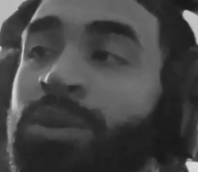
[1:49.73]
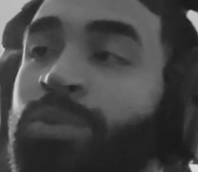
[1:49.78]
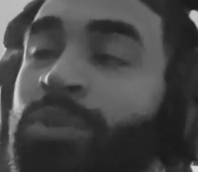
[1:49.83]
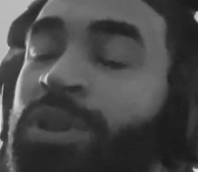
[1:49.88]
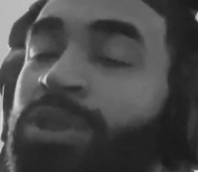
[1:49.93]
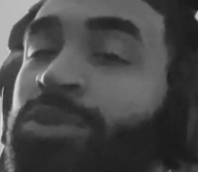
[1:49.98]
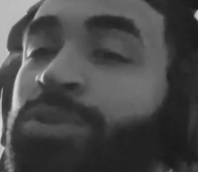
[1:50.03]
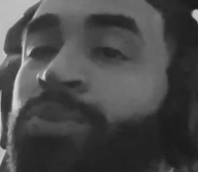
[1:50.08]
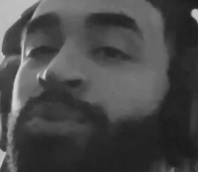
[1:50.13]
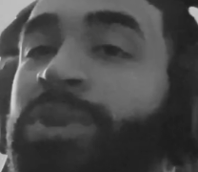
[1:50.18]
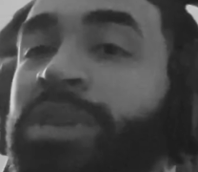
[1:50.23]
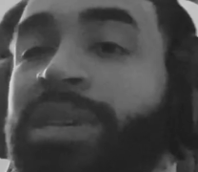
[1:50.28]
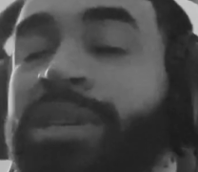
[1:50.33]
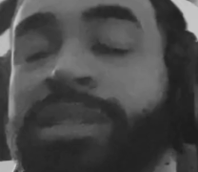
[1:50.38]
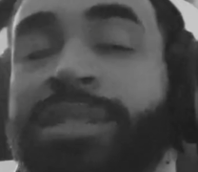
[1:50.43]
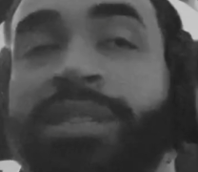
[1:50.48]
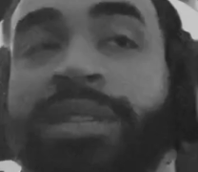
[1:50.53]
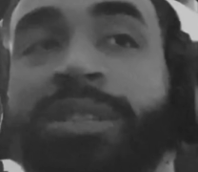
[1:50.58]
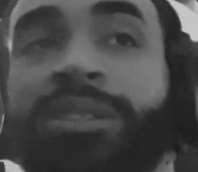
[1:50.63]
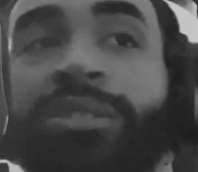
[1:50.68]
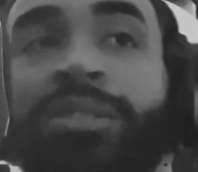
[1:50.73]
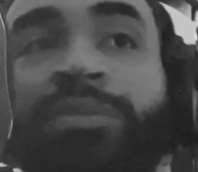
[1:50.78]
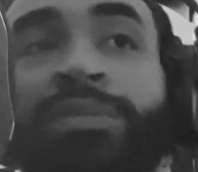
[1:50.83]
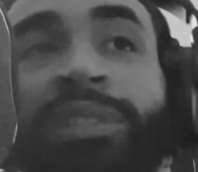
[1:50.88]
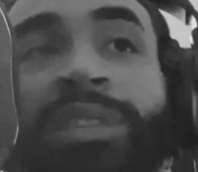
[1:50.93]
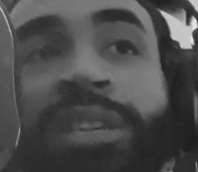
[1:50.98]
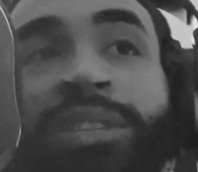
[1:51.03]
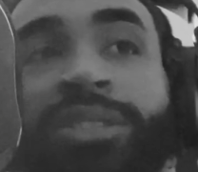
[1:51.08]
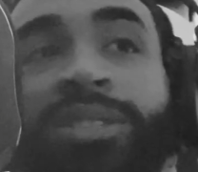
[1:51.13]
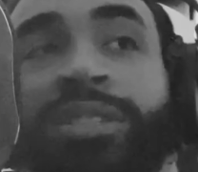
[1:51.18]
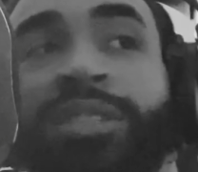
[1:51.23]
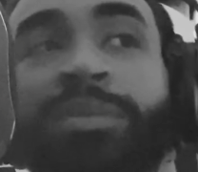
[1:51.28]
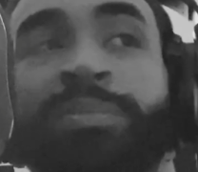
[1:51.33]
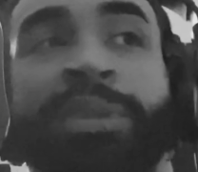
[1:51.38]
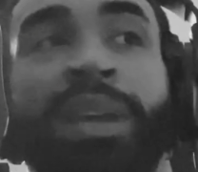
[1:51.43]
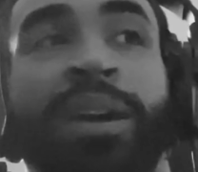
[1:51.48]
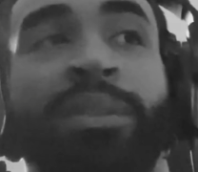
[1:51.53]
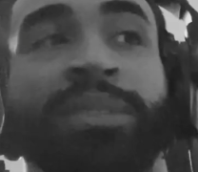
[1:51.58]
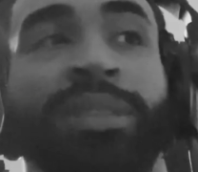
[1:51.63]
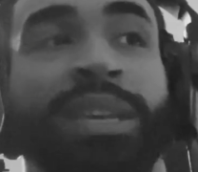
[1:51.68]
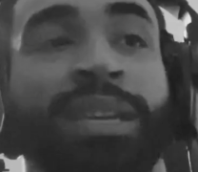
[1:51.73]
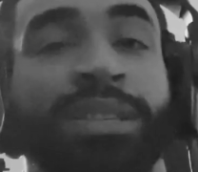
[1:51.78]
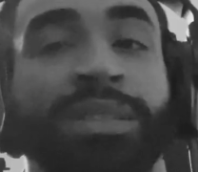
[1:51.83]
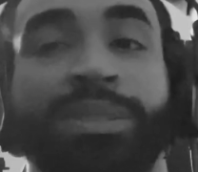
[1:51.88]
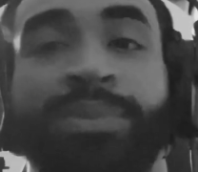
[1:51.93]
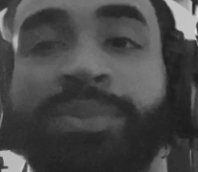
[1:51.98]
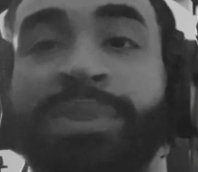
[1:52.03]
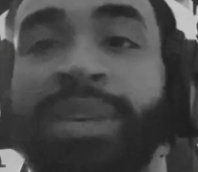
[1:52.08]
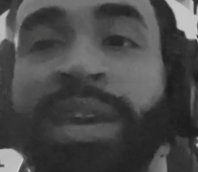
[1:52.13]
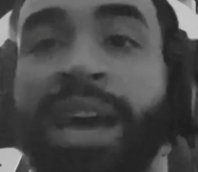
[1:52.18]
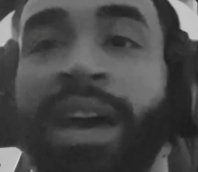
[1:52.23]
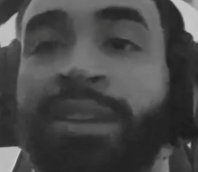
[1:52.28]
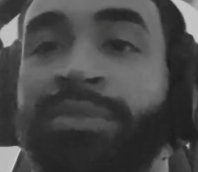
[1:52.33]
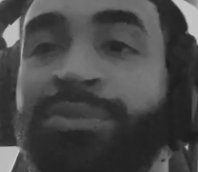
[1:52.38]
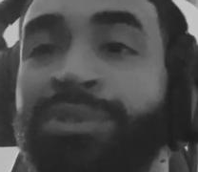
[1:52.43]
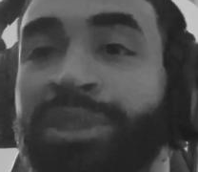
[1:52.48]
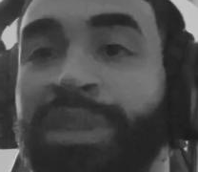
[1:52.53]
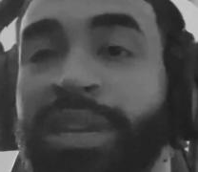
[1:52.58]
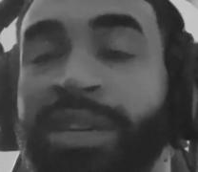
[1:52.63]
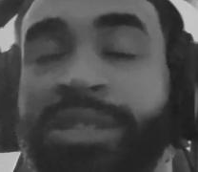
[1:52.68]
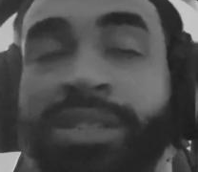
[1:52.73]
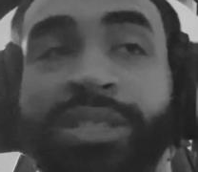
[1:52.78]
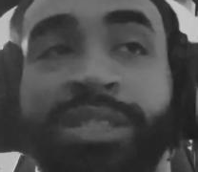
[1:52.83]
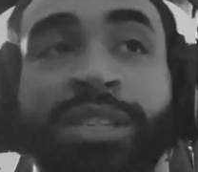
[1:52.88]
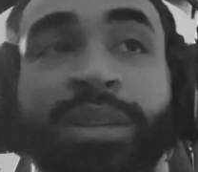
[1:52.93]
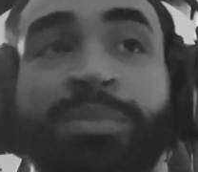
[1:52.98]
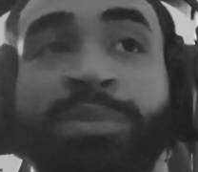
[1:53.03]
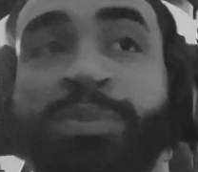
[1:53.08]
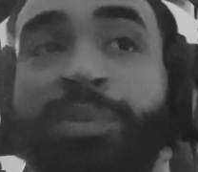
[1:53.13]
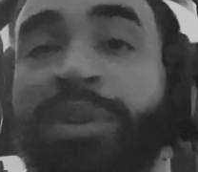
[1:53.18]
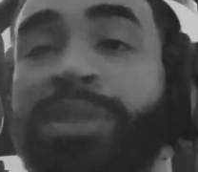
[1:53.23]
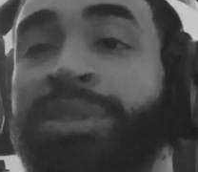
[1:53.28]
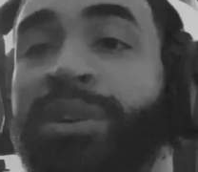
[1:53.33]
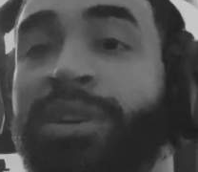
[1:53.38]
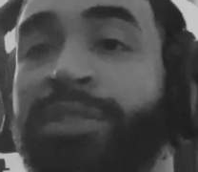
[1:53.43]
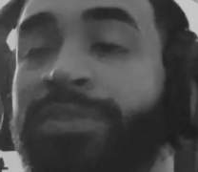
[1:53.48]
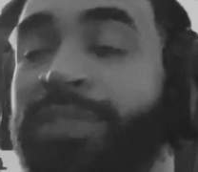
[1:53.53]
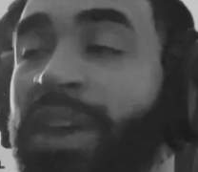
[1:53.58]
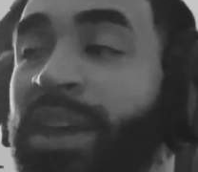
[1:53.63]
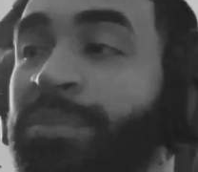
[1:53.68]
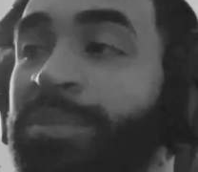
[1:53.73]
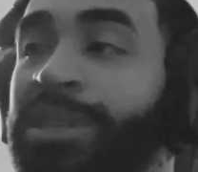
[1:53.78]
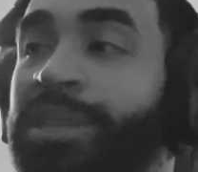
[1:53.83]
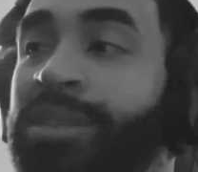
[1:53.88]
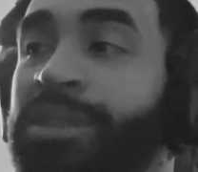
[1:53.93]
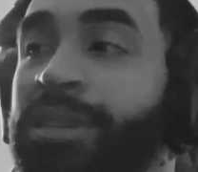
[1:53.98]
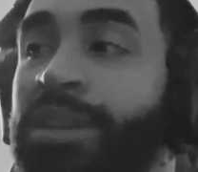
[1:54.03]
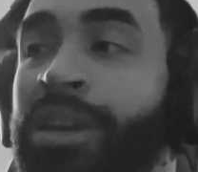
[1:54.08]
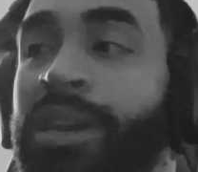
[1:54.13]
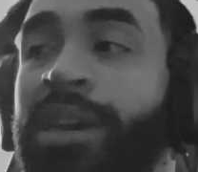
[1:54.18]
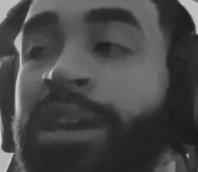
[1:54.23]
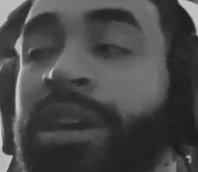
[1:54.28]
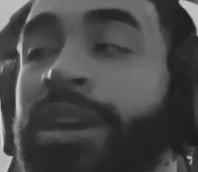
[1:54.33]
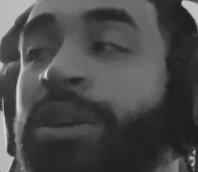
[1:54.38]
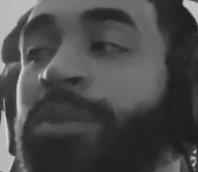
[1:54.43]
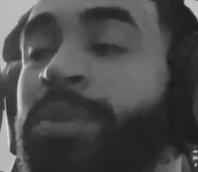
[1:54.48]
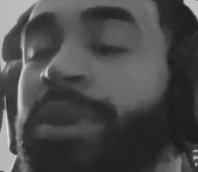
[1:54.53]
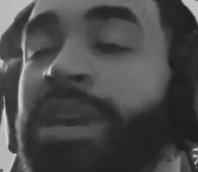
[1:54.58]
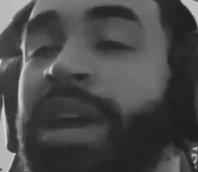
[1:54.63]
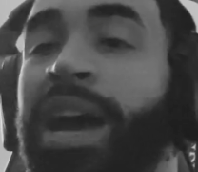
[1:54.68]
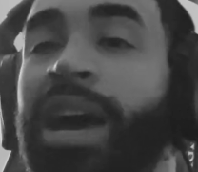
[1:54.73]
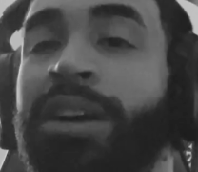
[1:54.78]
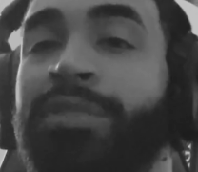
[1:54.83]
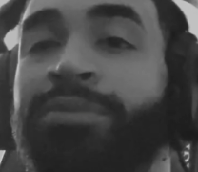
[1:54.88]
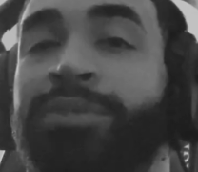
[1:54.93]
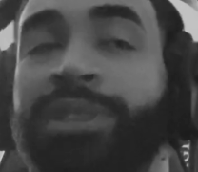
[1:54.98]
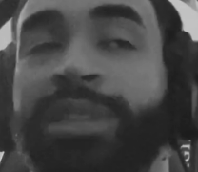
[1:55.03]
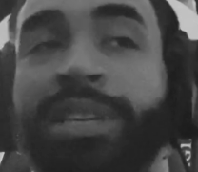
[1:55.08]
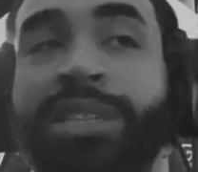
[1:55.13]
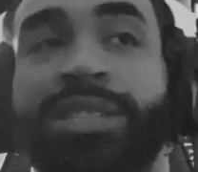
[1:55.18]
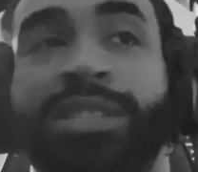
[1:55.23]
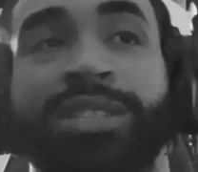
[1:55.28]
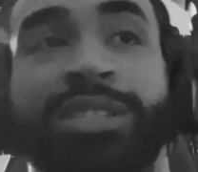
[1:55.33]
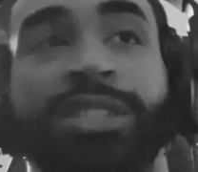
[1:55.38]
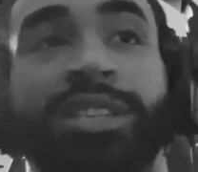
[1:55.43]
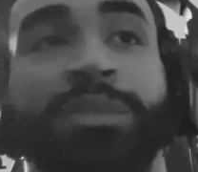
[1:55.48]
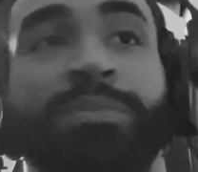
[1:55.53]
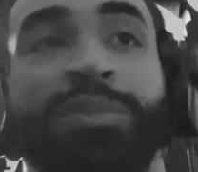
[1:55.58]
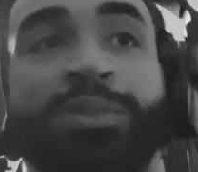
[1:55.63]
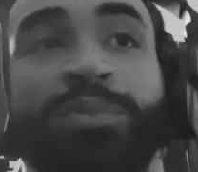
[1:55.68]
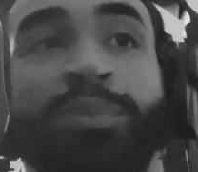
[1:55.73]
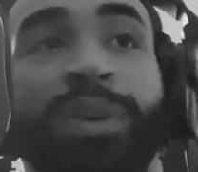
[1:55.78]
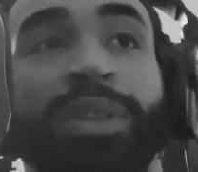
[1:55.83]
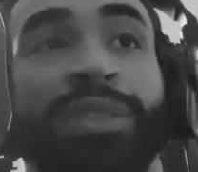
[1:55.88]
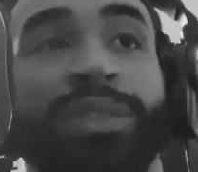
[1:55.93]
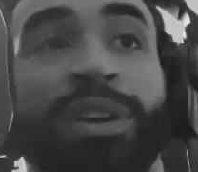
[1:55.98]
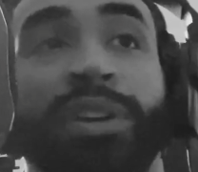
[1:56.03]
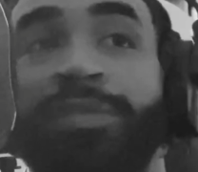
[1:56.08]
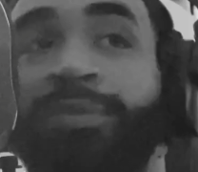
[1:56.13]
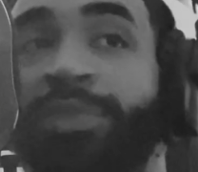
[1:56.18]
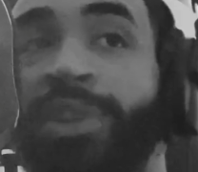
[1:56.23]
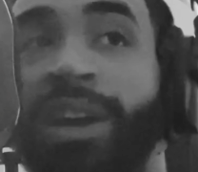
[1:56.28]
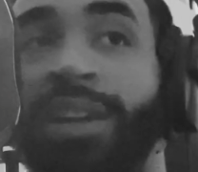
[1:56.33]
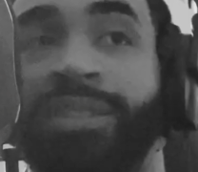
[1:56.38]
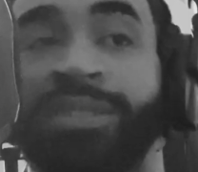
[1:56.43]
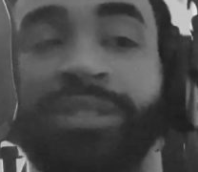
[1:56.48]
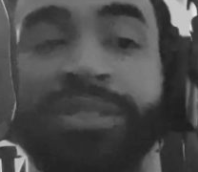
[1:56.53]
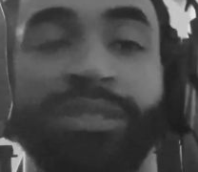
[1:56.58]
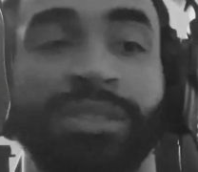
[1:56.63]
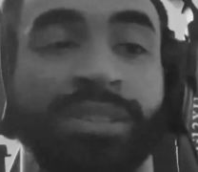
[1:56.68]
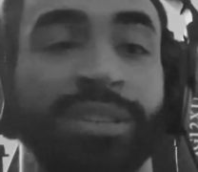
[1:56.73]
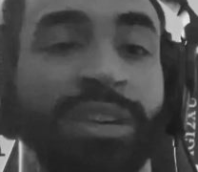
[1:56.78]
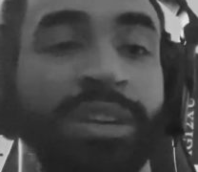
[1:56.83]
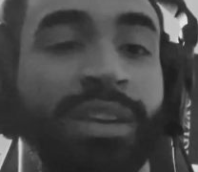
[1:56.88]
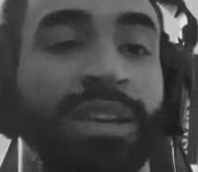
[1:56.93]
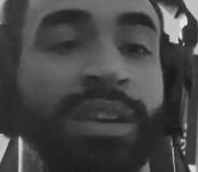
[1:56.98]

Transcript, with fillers: what do we consider a relationship nowadays? We have relationships with our family. We have relationships with our friends.